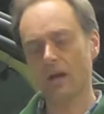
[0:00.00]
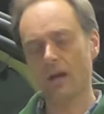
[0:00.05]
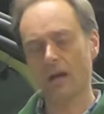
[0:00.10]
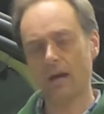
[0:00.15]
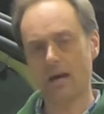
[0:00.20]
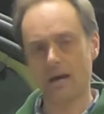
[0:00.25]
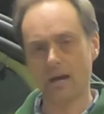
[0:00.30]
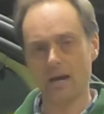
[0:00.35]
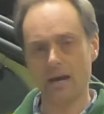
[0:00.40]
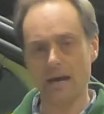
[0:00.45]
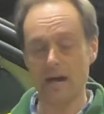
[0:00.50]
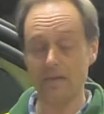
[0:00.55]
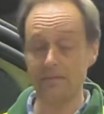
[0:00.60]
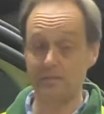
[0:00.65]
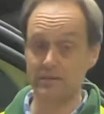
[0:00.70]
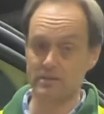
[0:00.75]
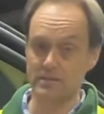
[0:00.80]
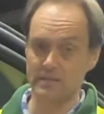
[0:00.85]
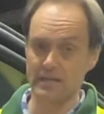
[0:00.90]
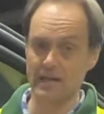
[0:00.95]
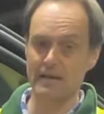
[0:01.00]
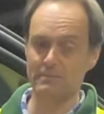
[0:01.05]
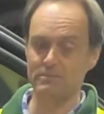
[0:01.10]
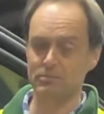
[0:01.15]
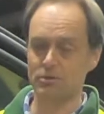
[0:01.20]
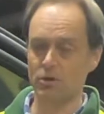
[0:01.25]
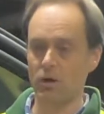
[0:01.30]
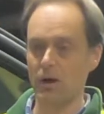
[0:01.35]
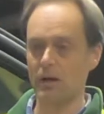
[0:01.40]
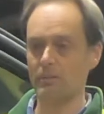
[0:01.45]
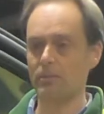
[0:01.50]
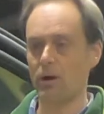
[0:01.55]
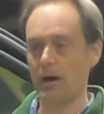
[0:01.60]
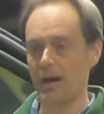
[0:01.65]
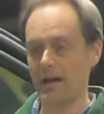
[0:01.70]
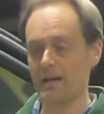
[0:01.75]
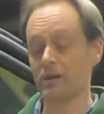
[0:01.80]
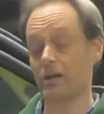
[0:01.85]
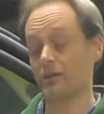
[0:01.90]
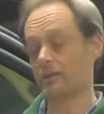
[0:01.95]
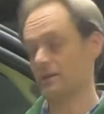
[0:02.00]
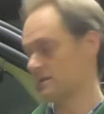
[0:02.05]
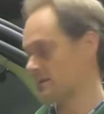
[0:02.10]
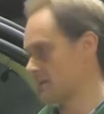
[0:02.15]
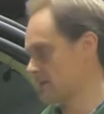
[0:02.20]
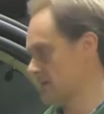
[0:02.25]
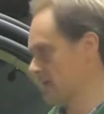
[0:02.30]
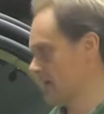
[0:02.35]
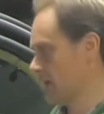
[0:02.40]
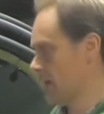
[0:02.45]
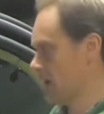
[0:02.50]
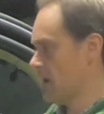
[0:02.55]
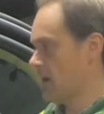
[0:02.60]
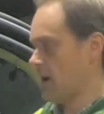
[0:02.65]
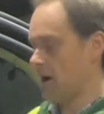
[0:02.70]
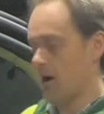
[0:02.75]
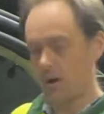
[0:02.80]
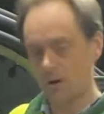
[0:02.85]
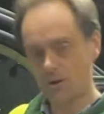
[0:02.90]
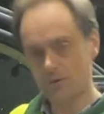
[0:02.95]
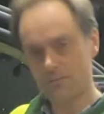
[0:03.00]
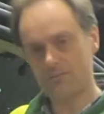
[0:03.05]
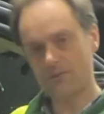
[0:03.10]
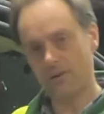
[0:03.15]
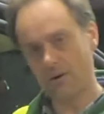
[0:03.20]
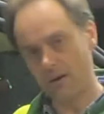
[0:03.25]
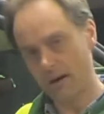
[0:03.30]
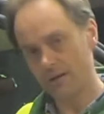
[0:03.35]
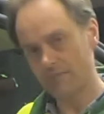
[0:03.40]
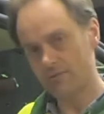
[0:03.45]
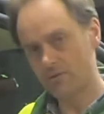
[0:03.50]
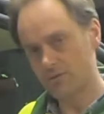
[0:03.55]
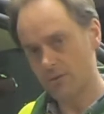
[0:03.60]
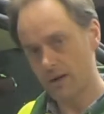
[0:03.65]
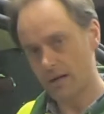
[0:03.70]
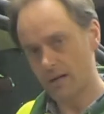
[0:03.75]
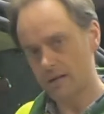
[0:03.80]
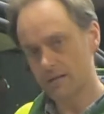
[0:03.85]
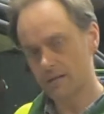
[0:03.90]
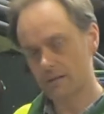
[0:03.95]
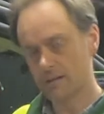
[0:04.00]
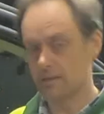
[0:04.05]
At the same time, I had this is a 05 truck.